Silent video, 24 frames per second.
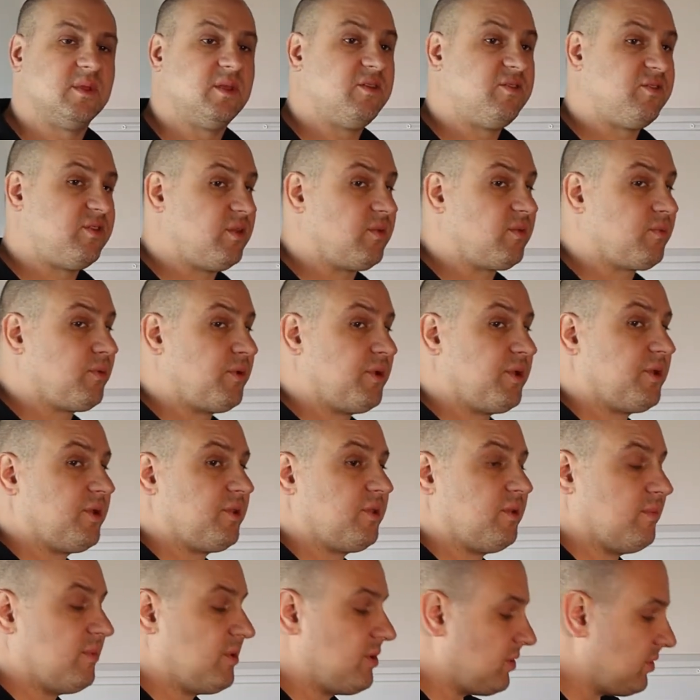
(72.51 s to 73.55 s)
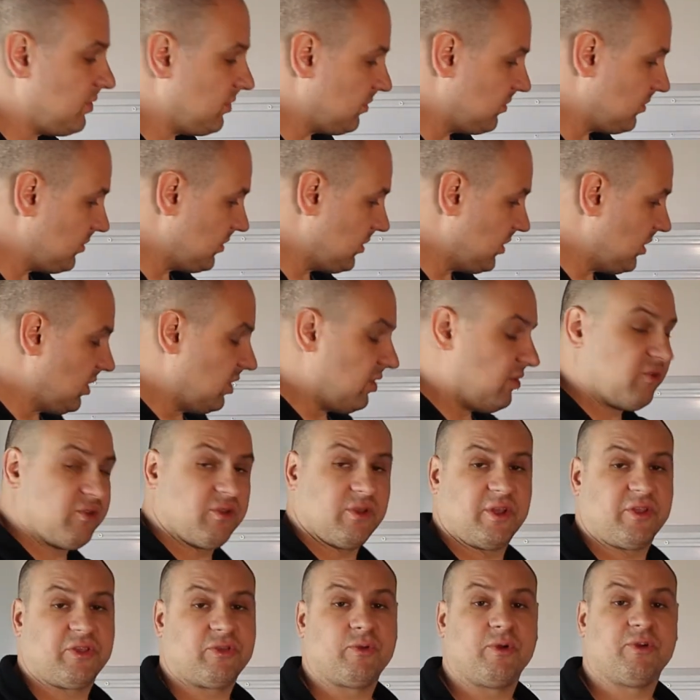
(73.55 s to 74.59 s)
Seems pretty good to me. So
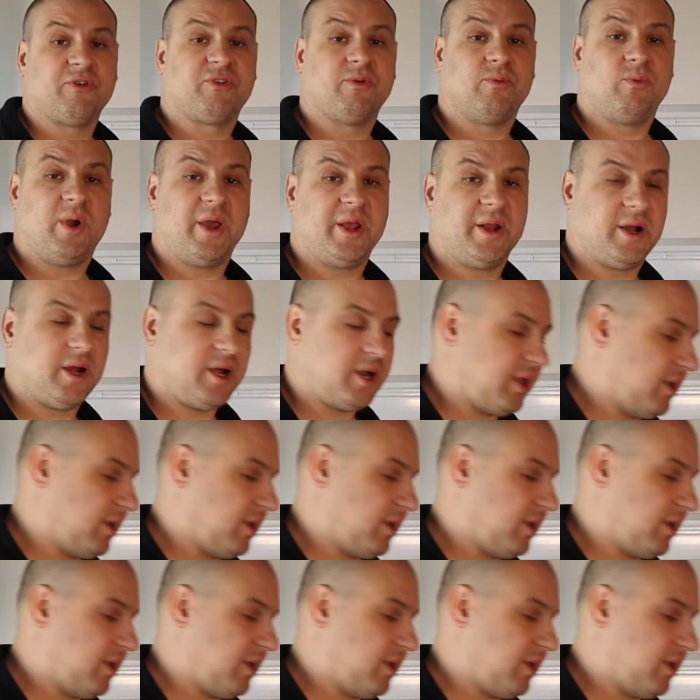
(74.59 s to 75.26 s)
let's throw some weight on